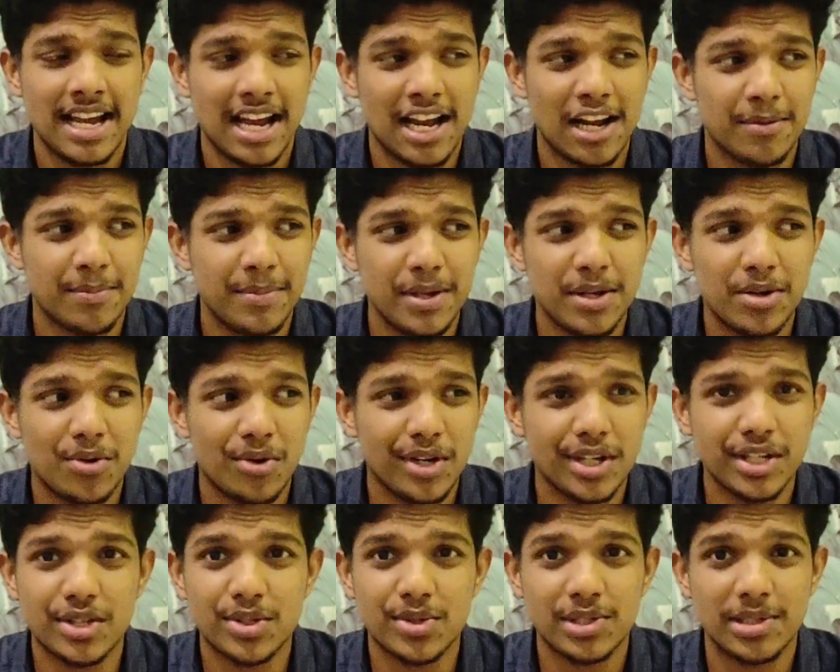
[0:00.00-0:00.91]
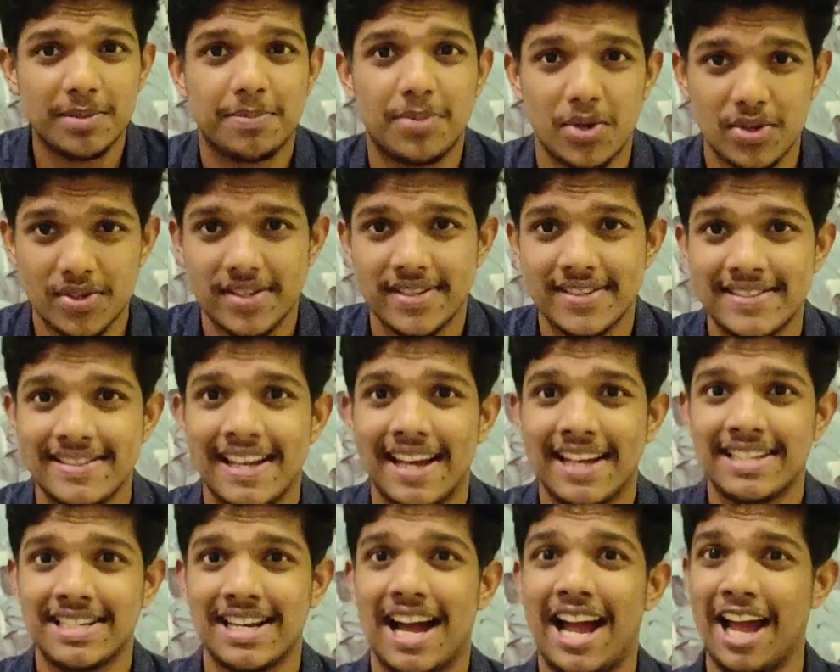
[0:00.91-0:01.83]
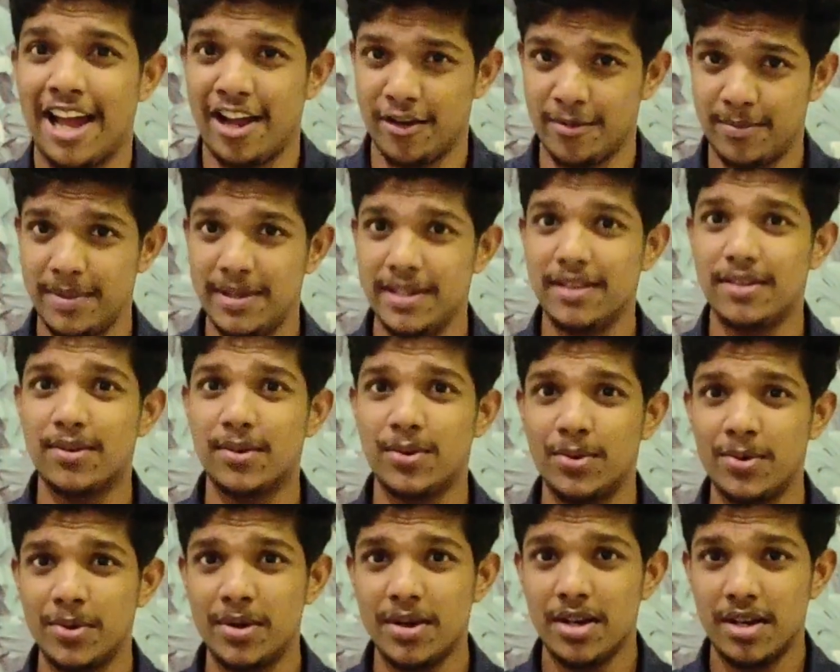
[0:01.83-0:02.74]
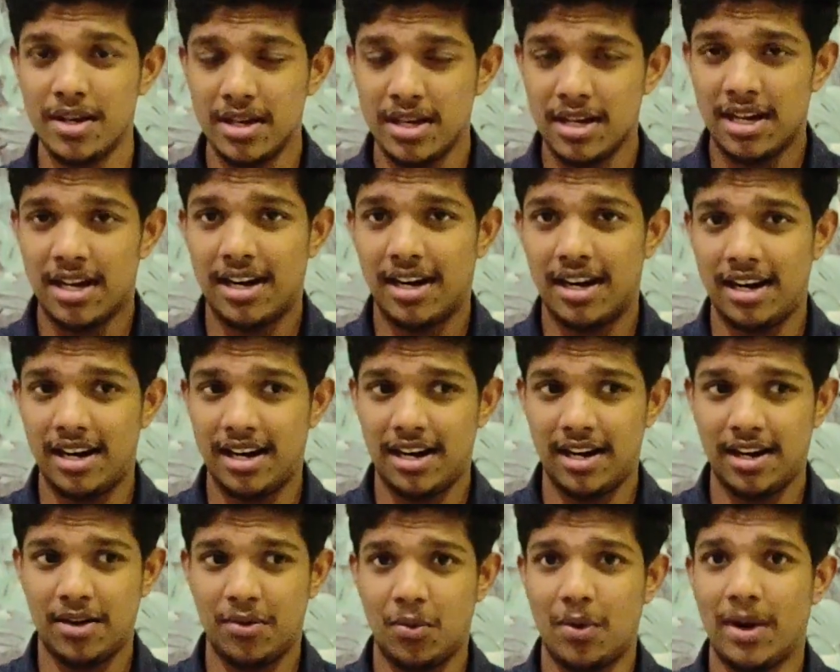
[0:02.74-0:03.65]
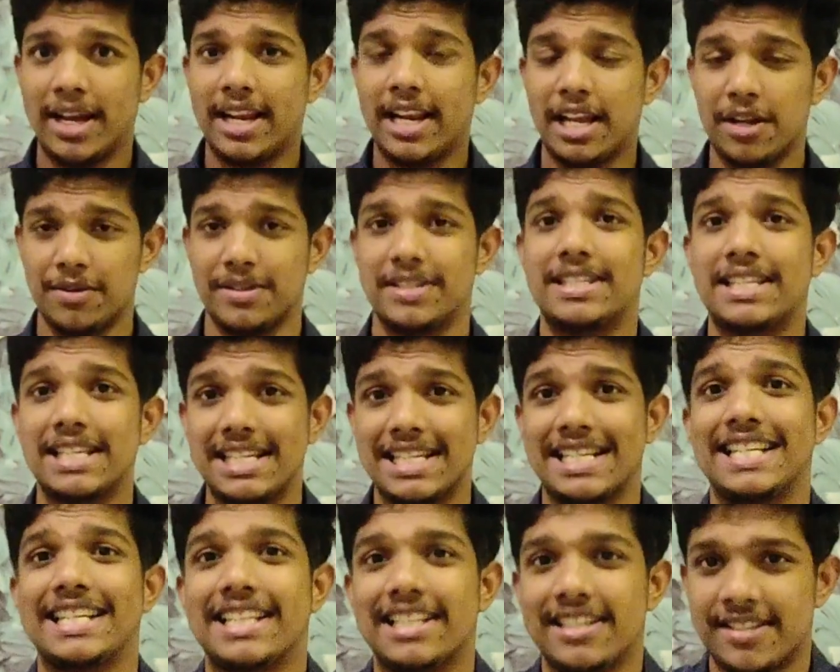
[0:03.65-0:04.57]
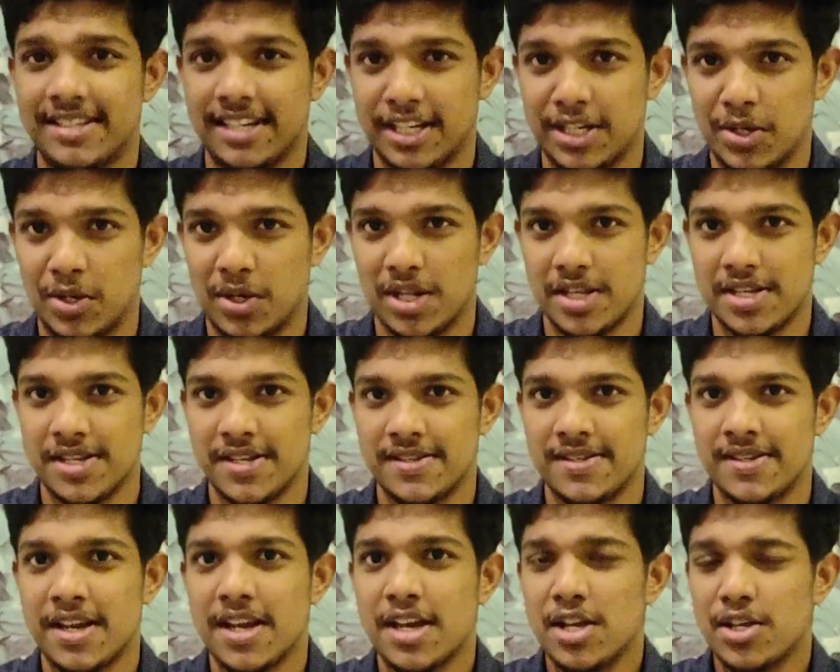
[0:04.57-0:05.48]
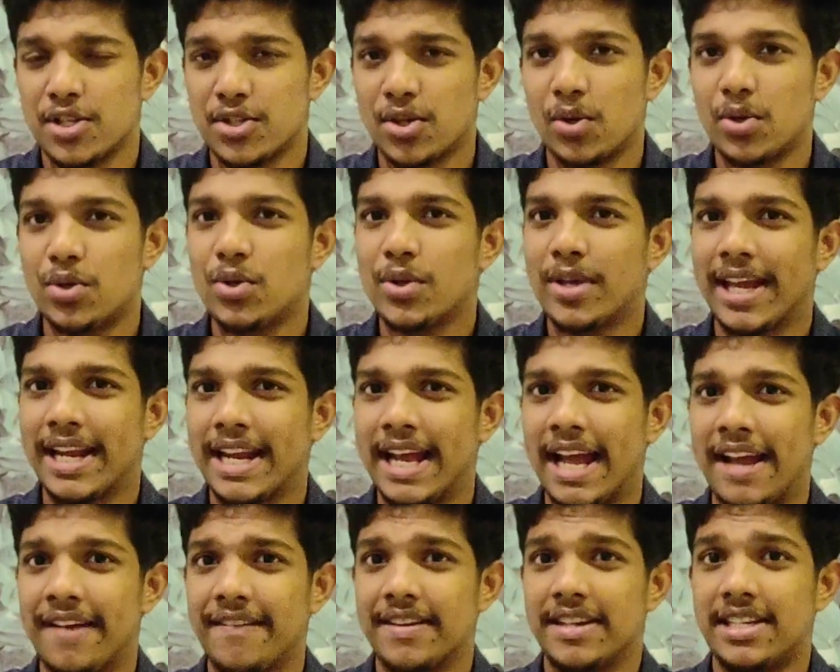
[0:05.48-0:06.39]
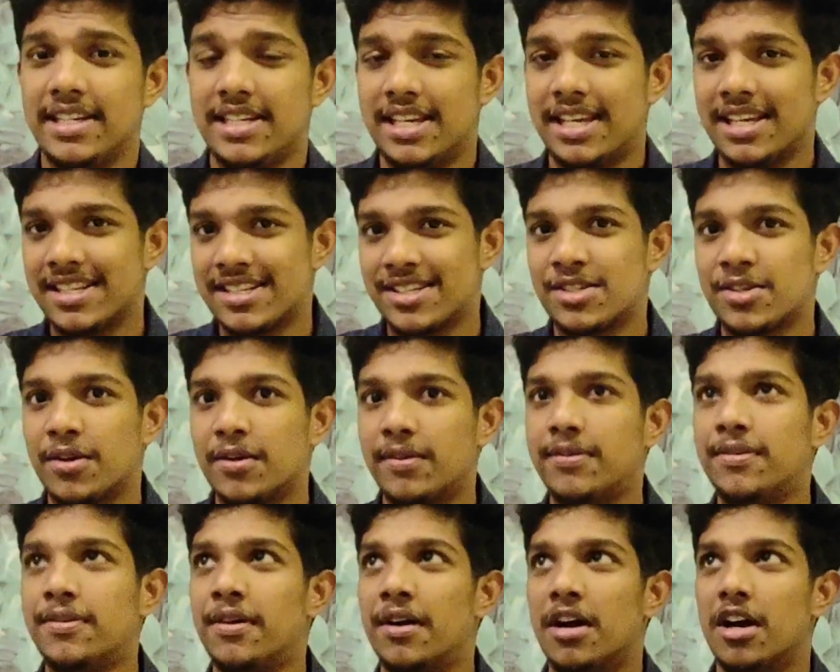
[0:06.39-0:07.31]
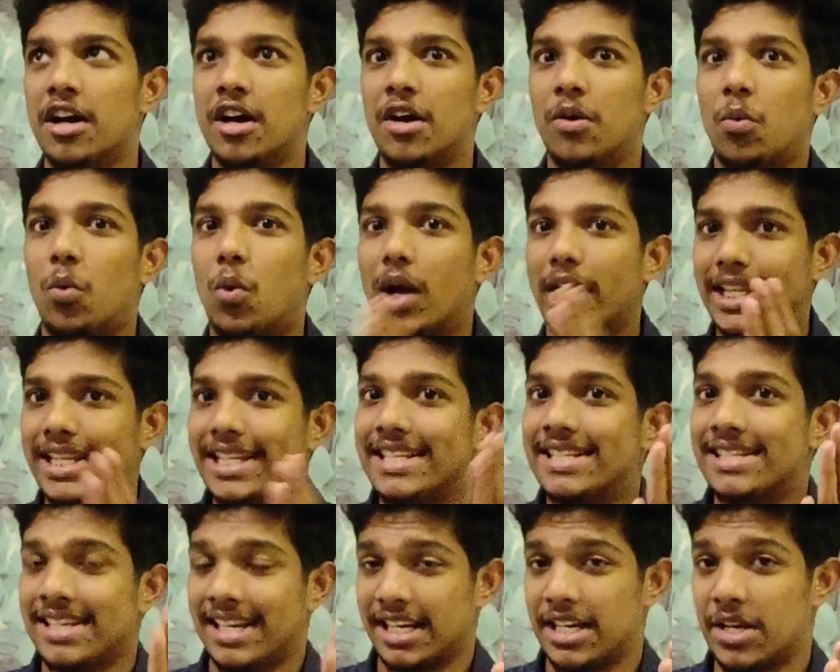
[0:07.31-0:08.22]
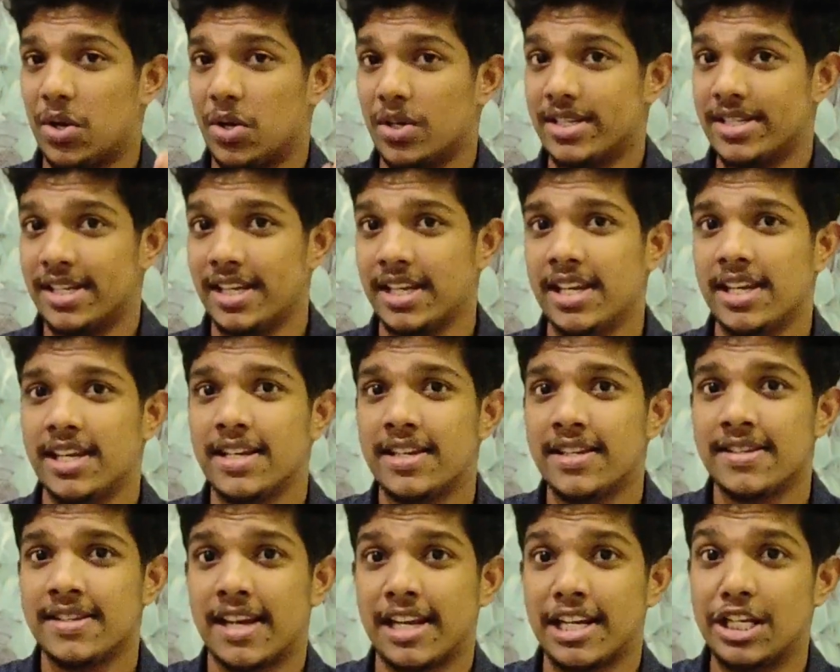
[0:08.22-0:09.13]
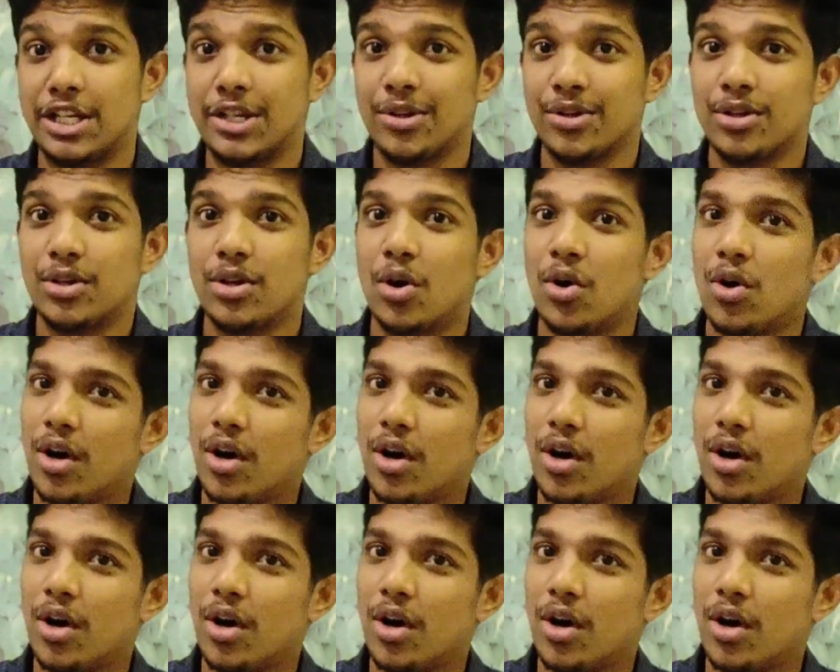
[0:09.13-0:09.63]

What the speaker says: I'll be going through the process that I have been through while I was learning these technologies. So you can have a gist of what this technology is, and you could